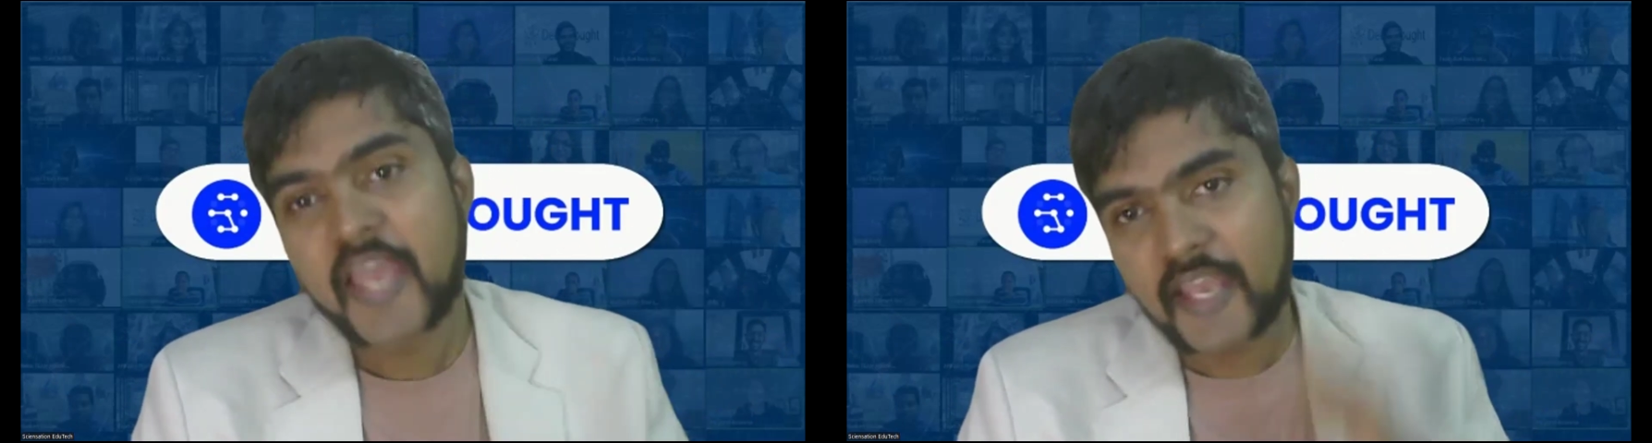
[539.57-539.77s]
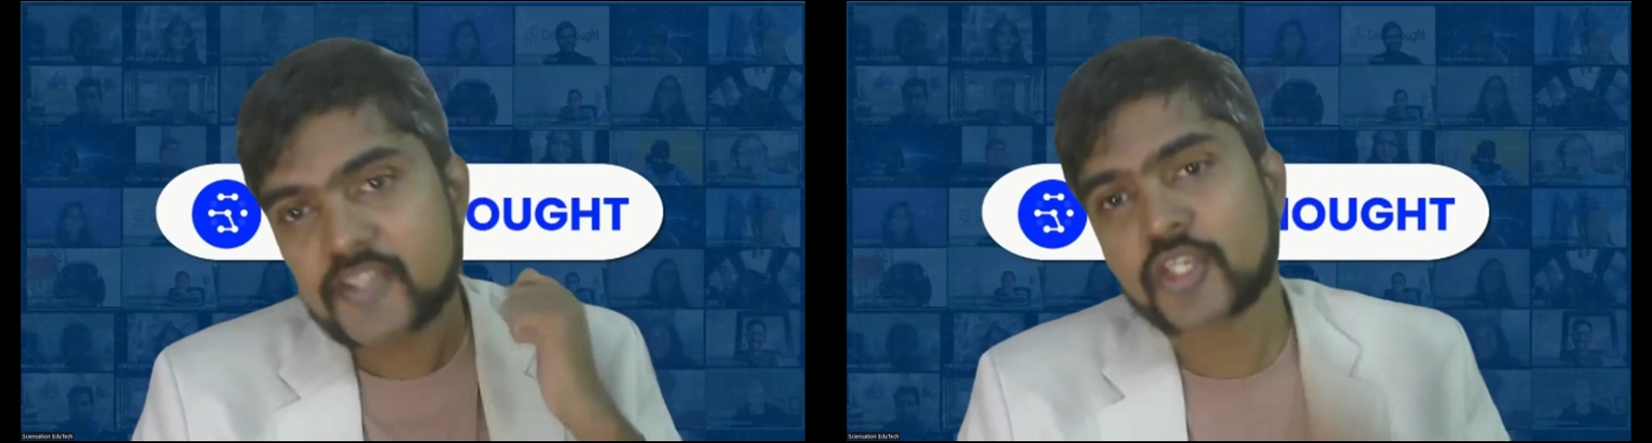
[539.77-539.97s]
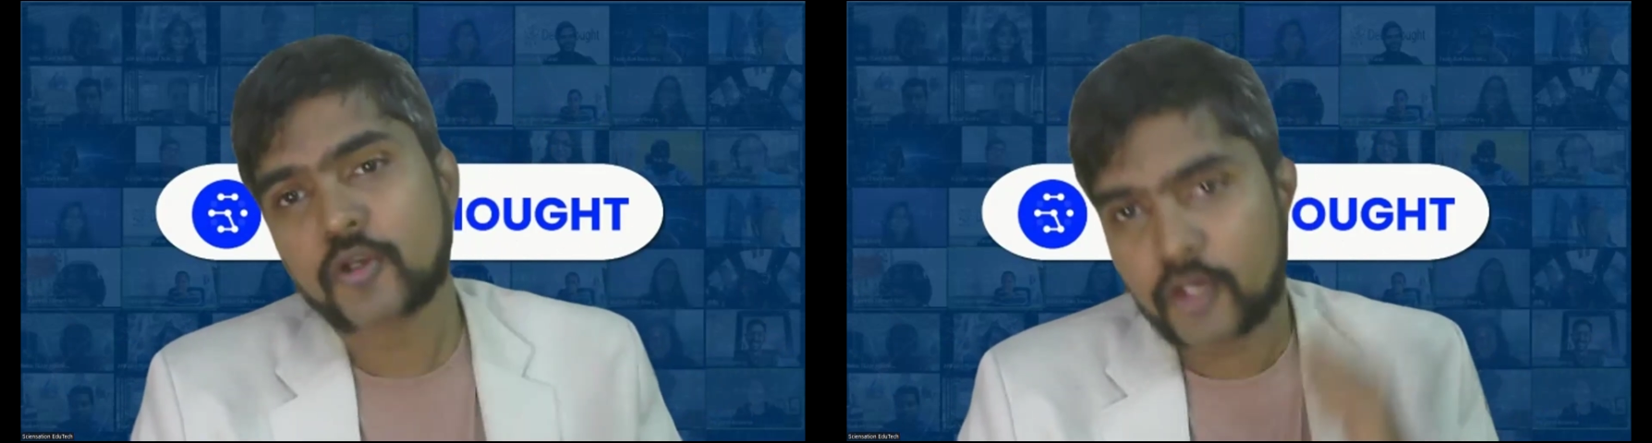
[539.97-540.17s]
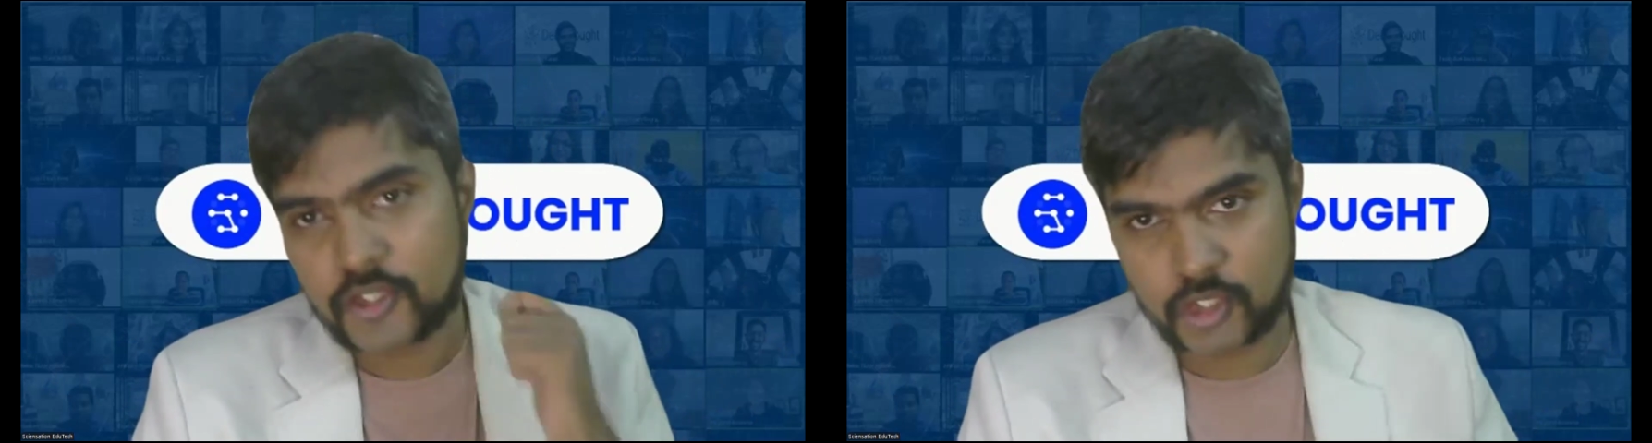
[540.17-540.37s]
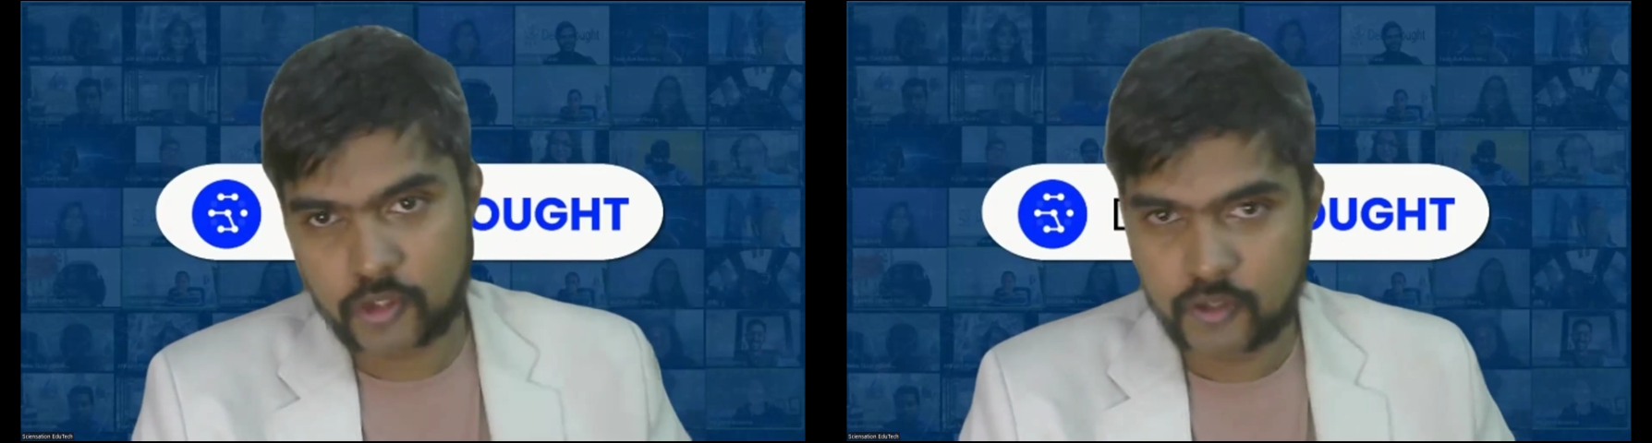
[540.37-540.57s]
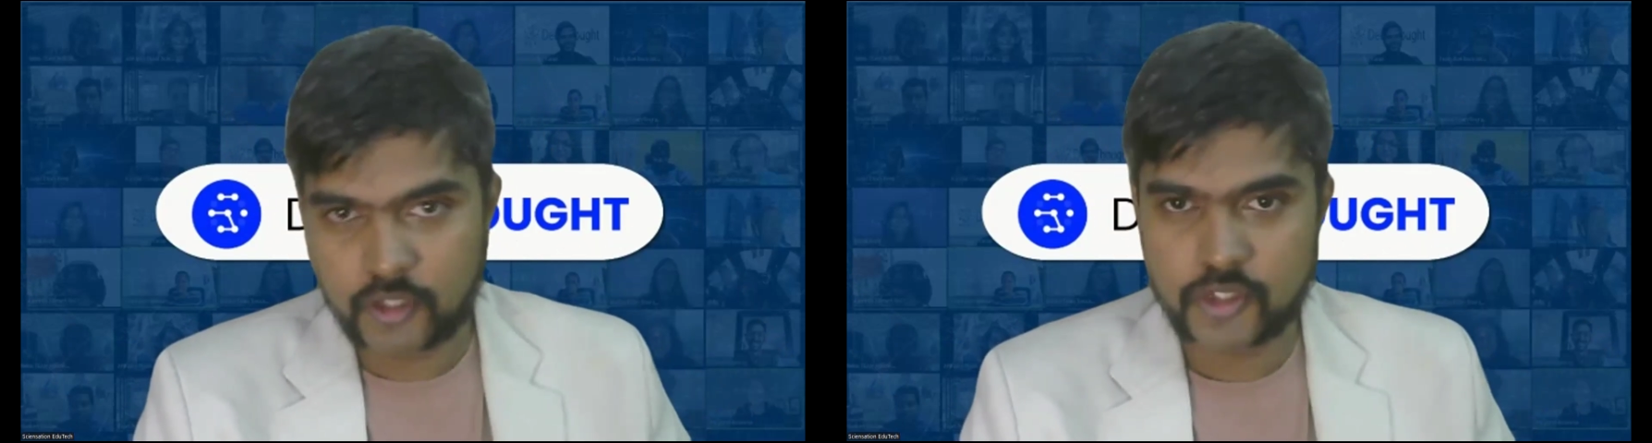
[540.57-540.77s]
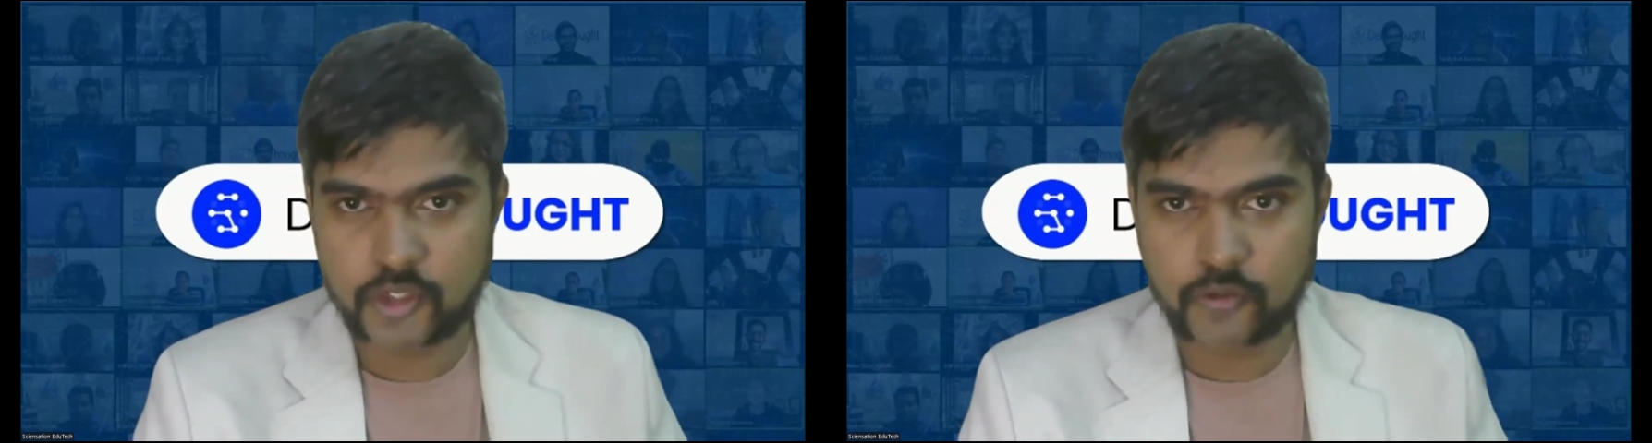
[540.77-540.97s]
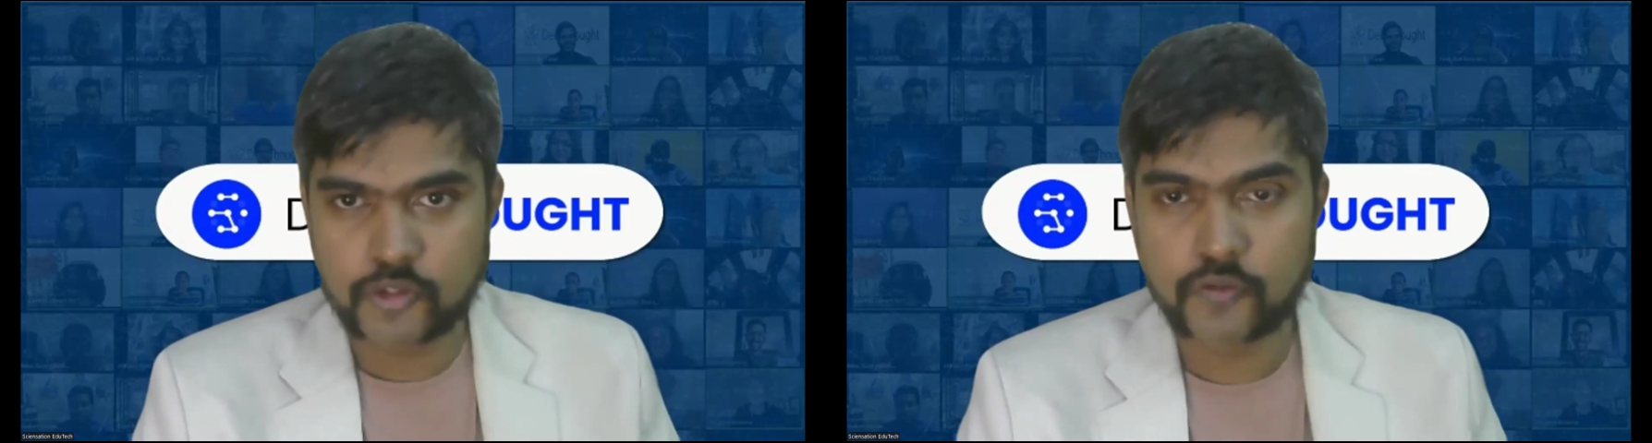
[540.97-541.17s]
execute, execute,
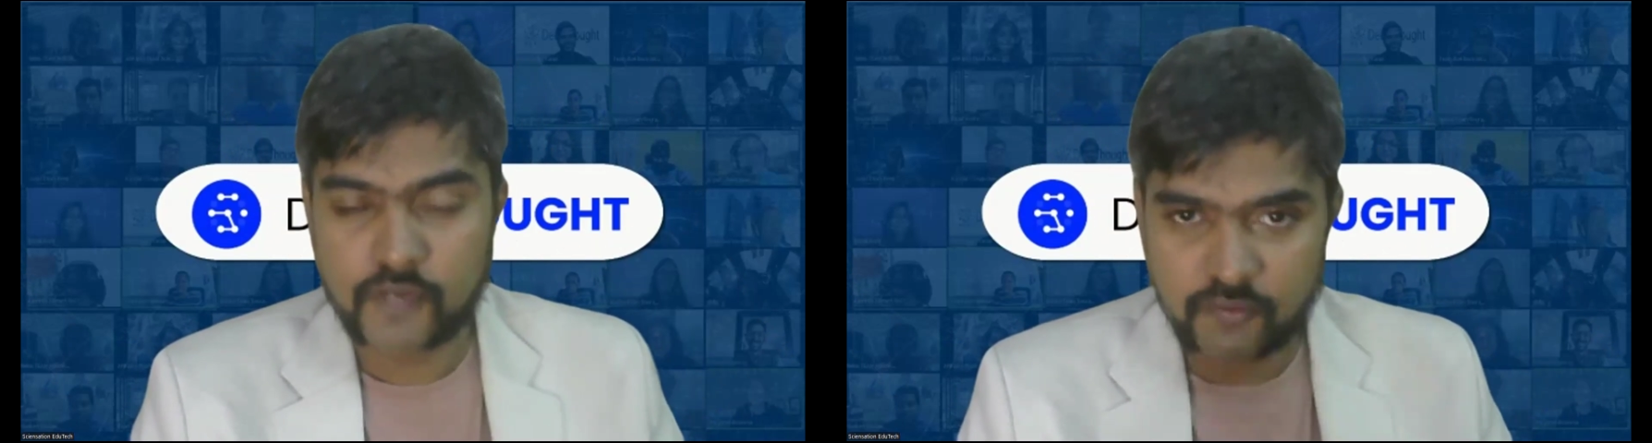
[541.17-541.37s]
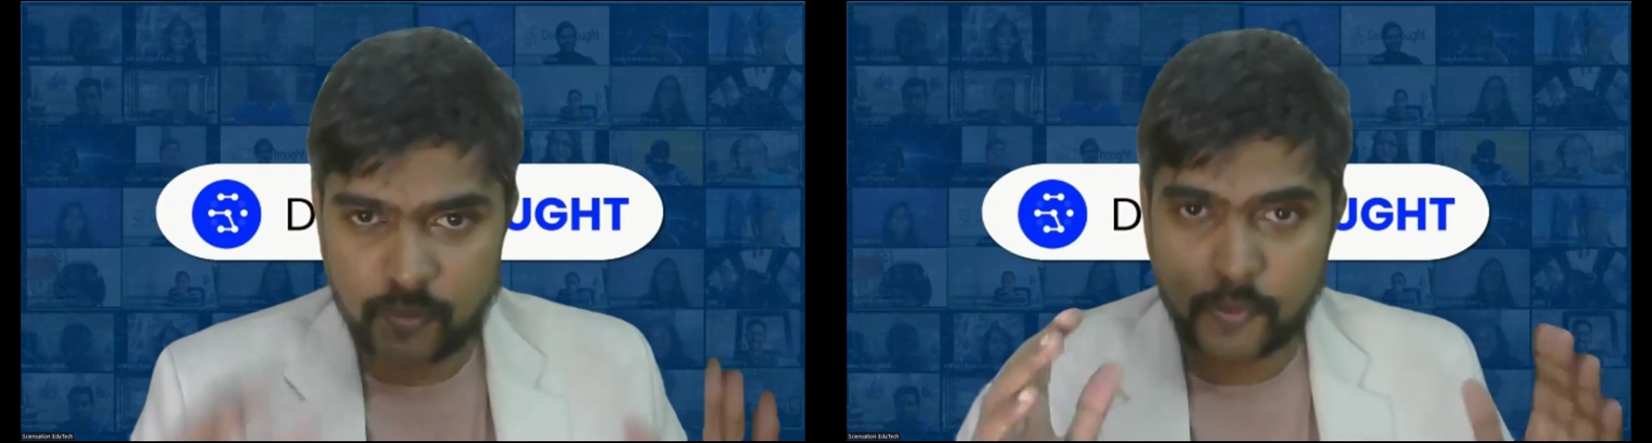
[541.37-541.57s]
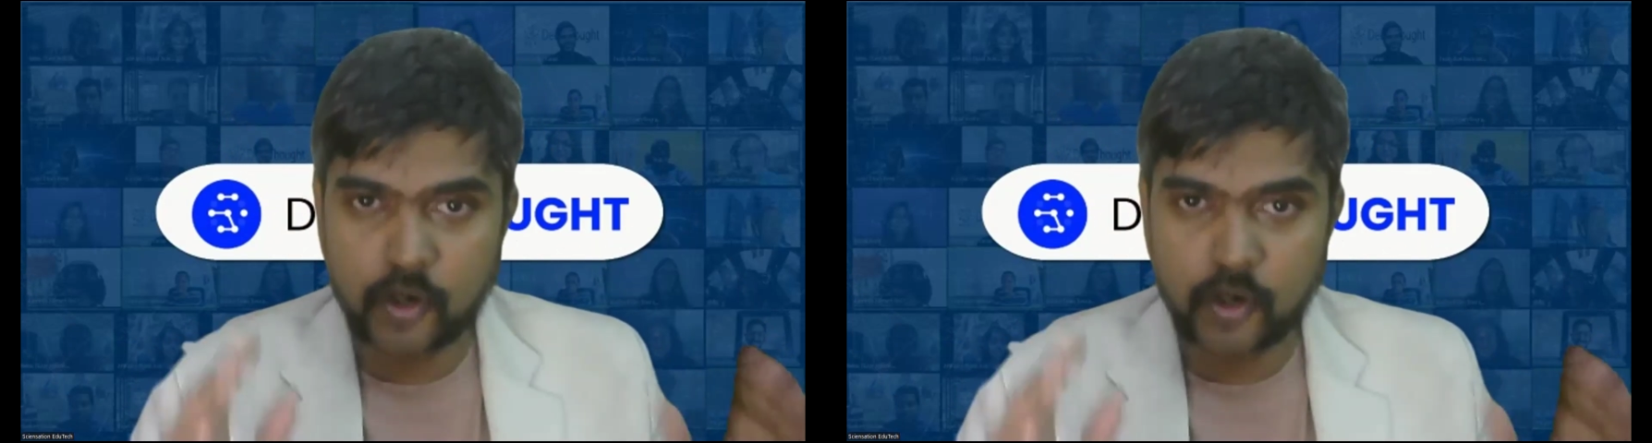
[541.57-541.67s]
execute. So we have a